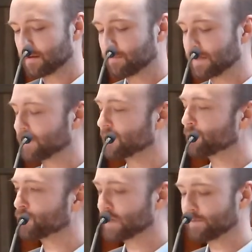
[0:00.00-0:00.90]
Because
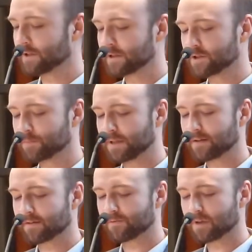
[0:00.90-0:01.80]
of privilege,
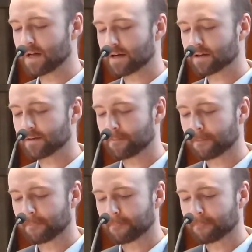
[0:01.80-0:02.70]
because of luck,
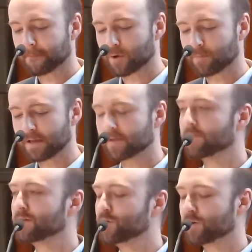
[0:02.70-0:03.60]
or
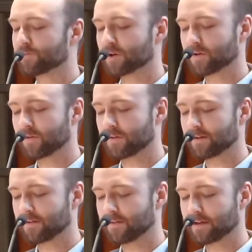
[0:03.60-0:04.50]
because the universe
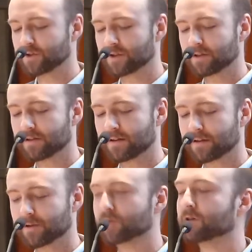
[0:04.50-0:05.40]
is sentient and
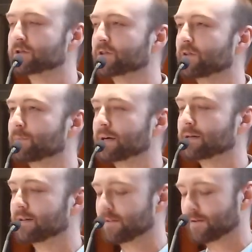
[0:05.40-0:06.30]
encourages my
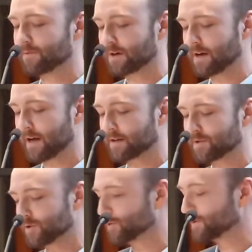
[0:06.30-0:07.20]
laissez-faire
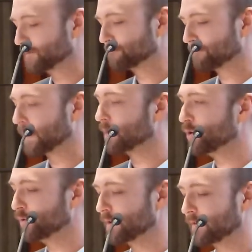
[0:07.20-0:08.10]
attitude,
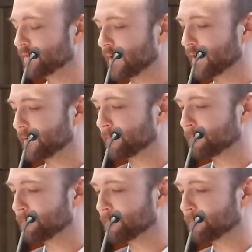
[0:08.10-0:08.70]
who can say?